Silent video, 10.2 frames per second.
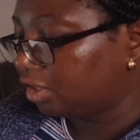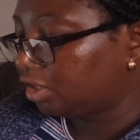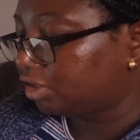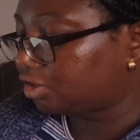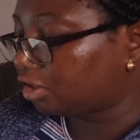
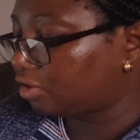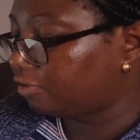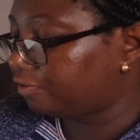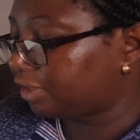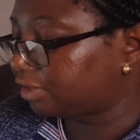The
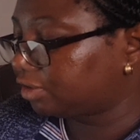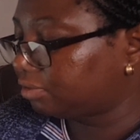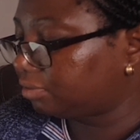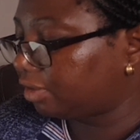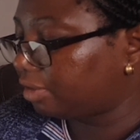second
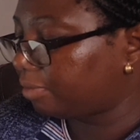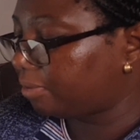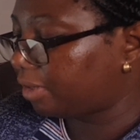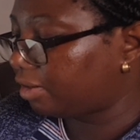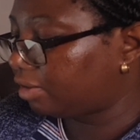vaccine,
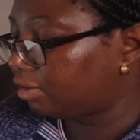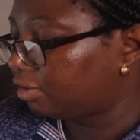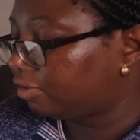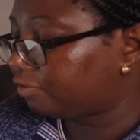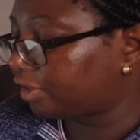MMR
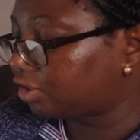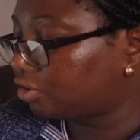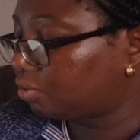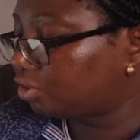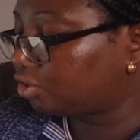
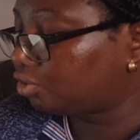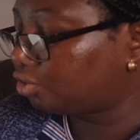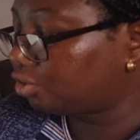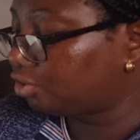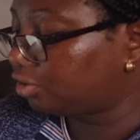vaccine, was
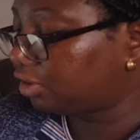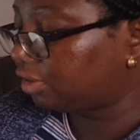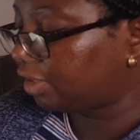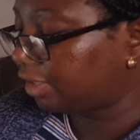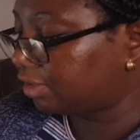introduced
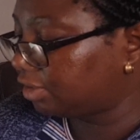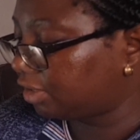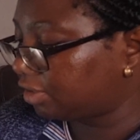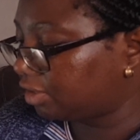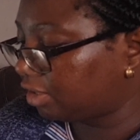in
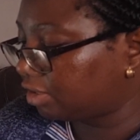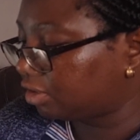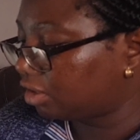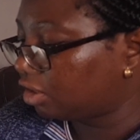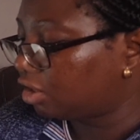1988.
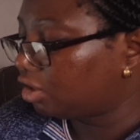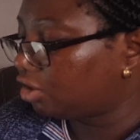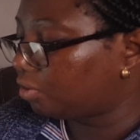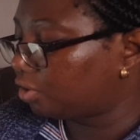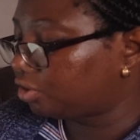
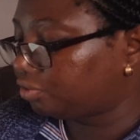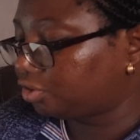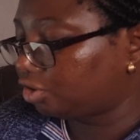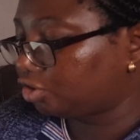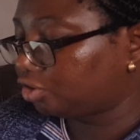There was a
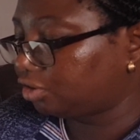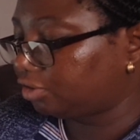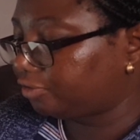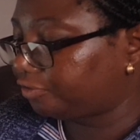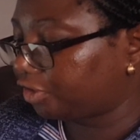reduction in
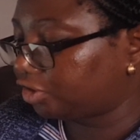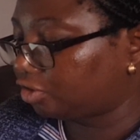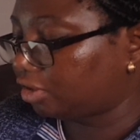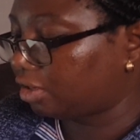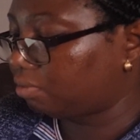
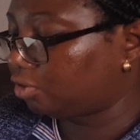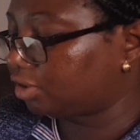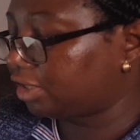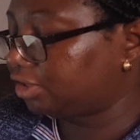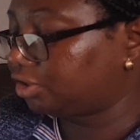infection and
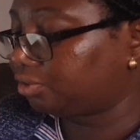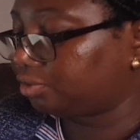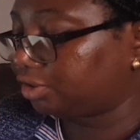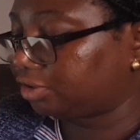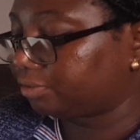mortality
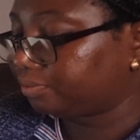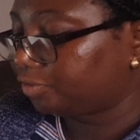rate.